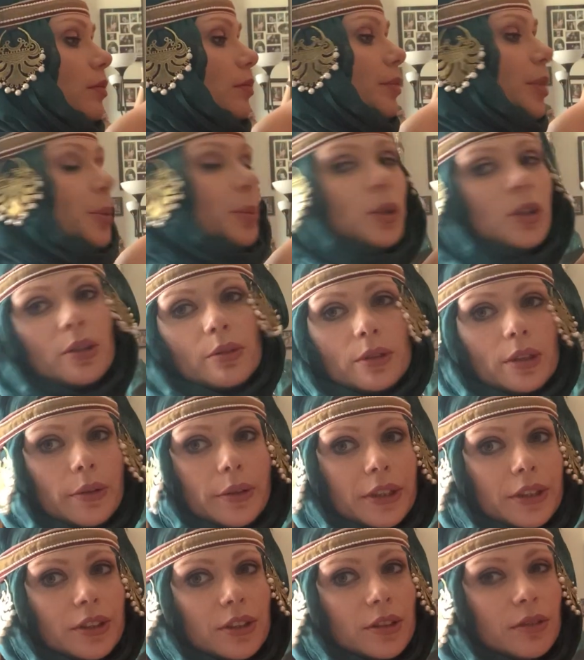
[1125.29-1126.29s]
People don't
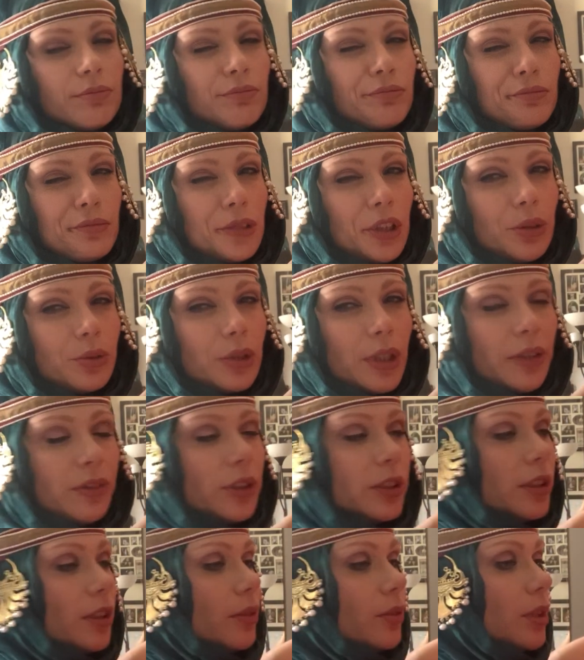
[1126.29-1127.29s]
notice. Don't drive
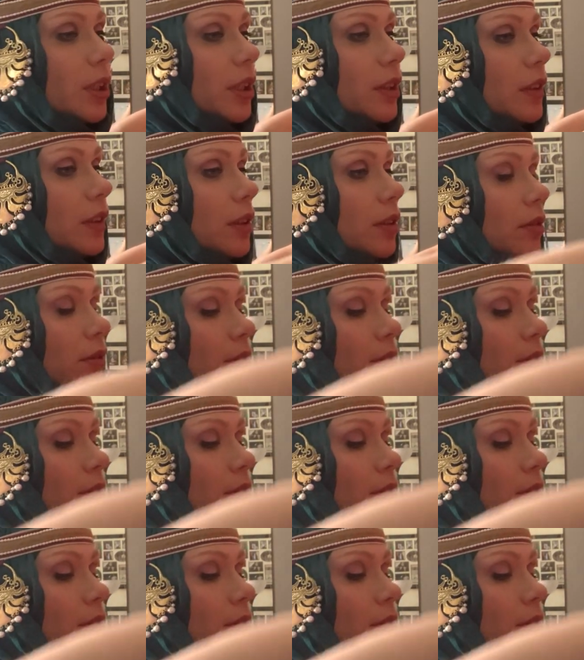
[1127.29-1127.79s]
yourself crazy.